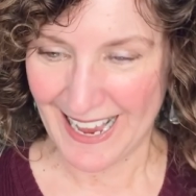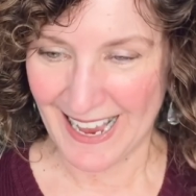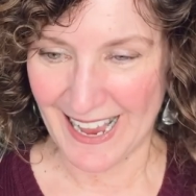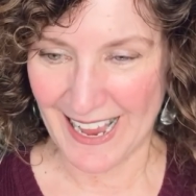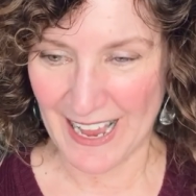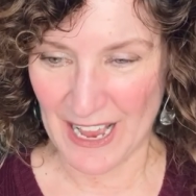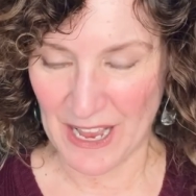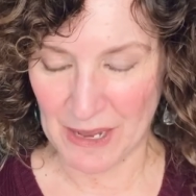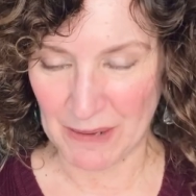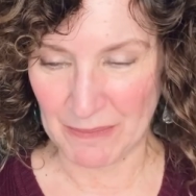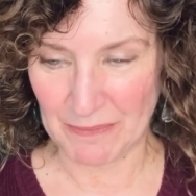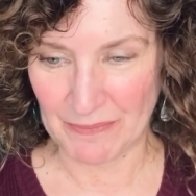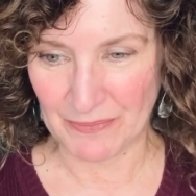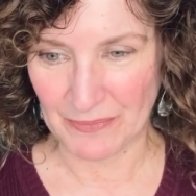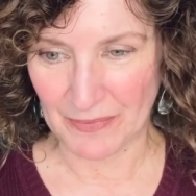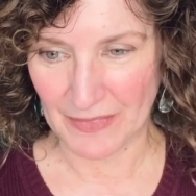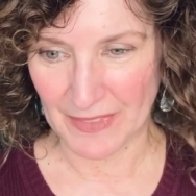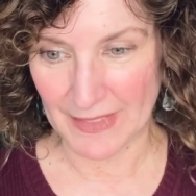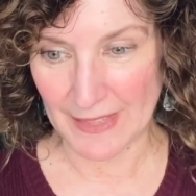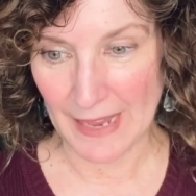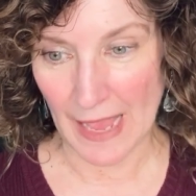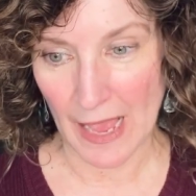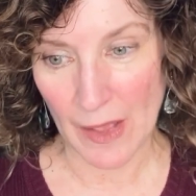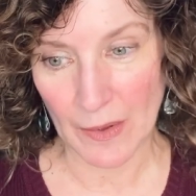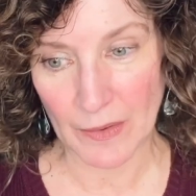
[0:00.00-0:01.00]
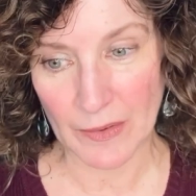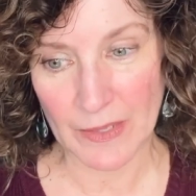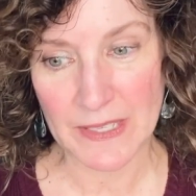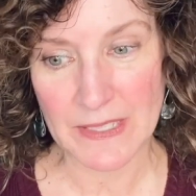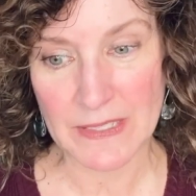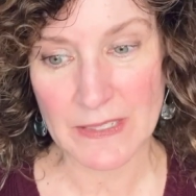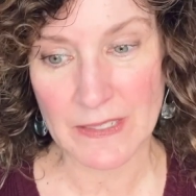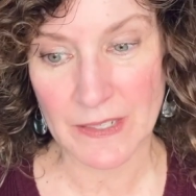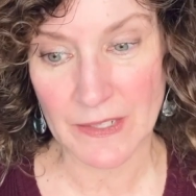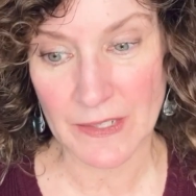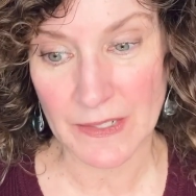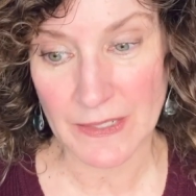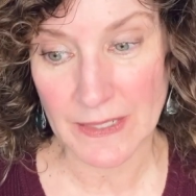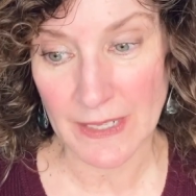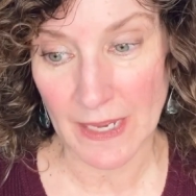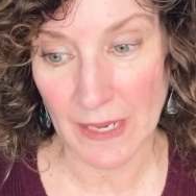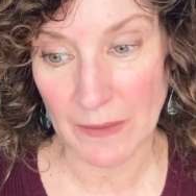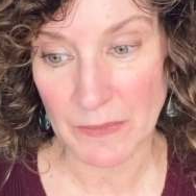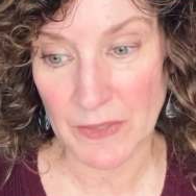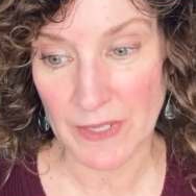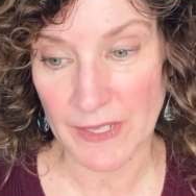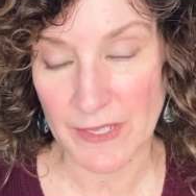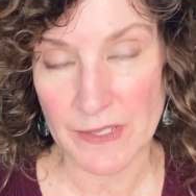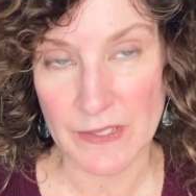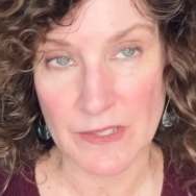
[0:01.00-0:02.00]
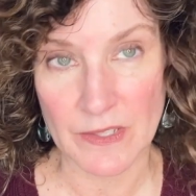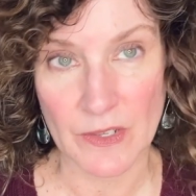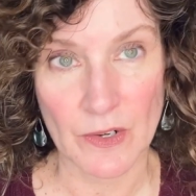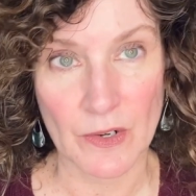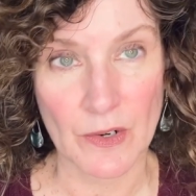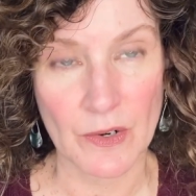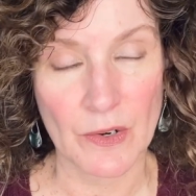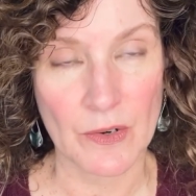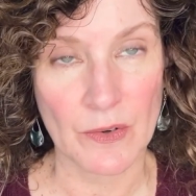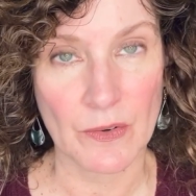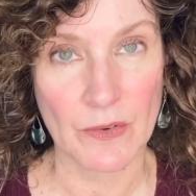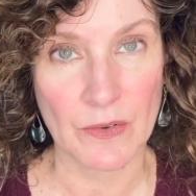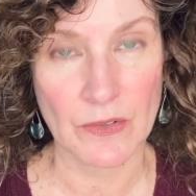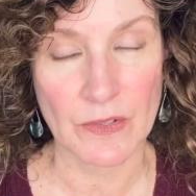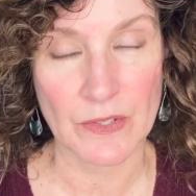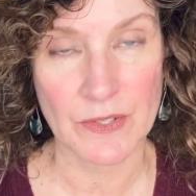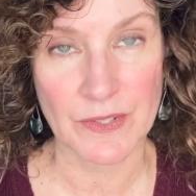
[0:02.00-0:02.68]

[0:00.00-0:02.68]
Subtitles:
now is a good time to consider